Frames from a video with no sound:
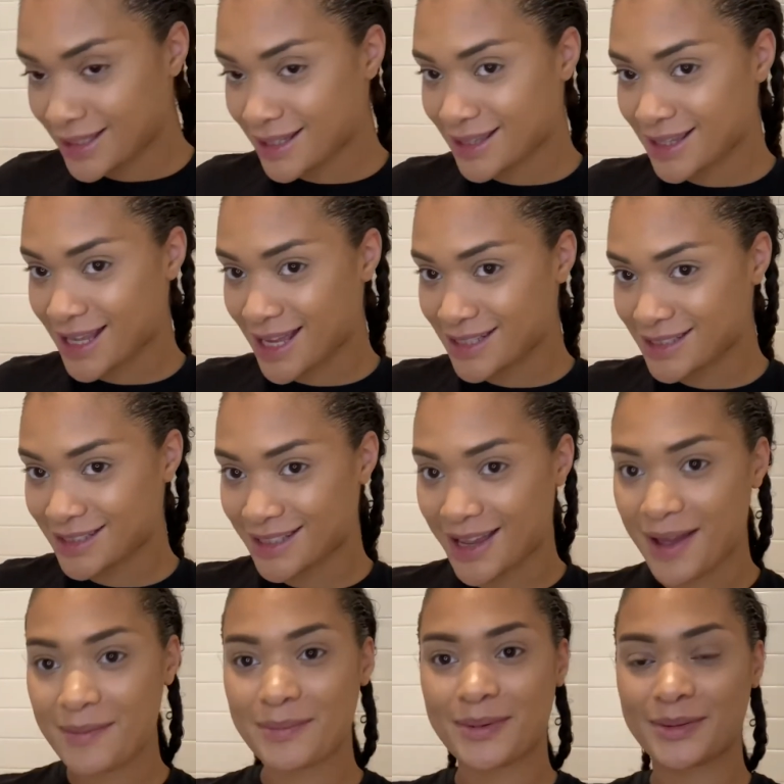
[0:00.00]
last
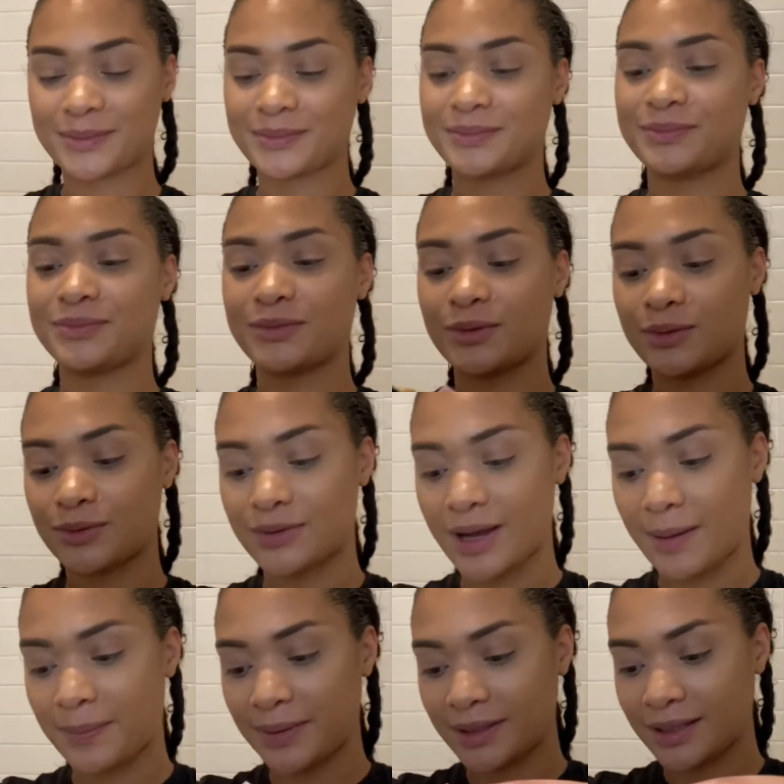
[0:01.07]
step,
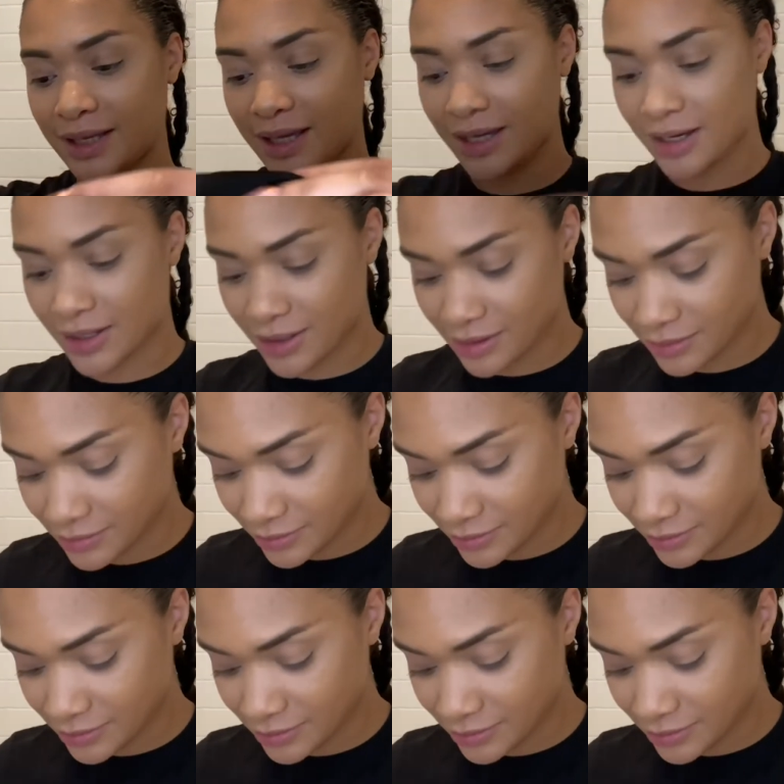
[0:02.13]
wrapping the hair.